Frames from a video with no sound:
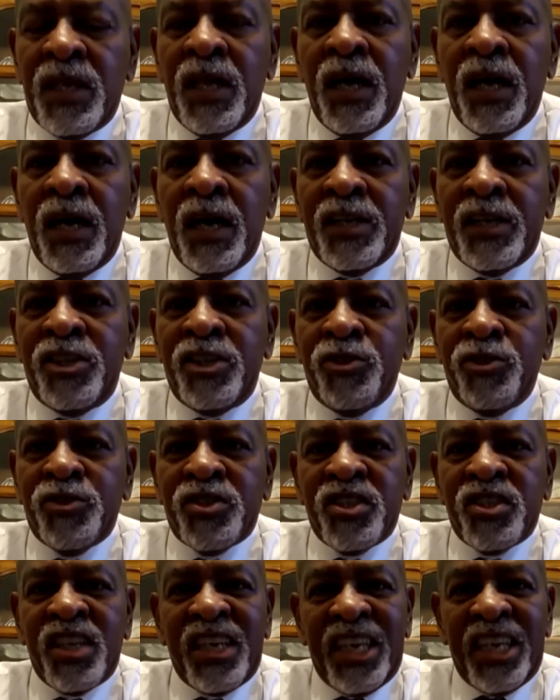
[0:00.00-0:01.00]
using
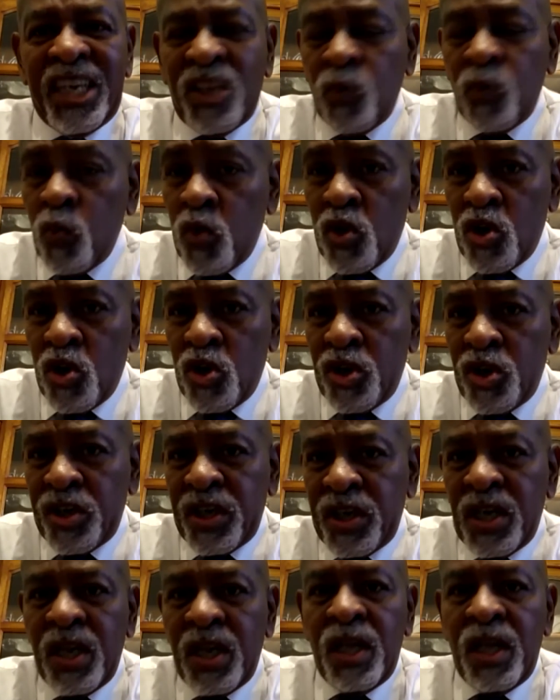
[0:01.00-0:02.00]
the N-word,
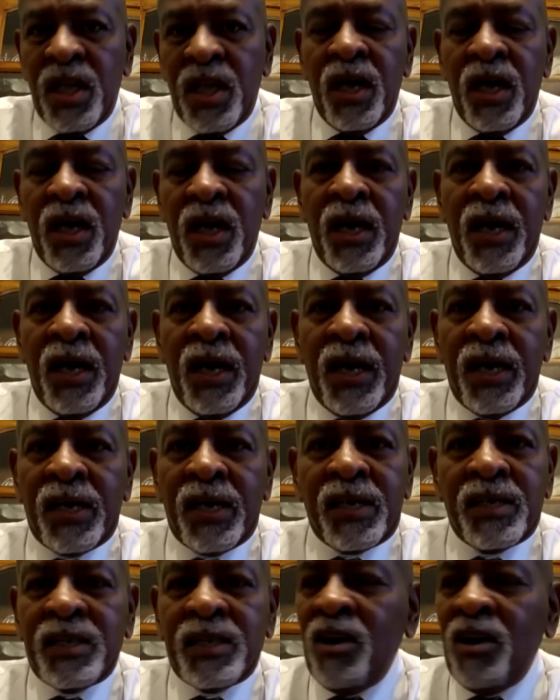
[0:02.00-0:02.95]
calling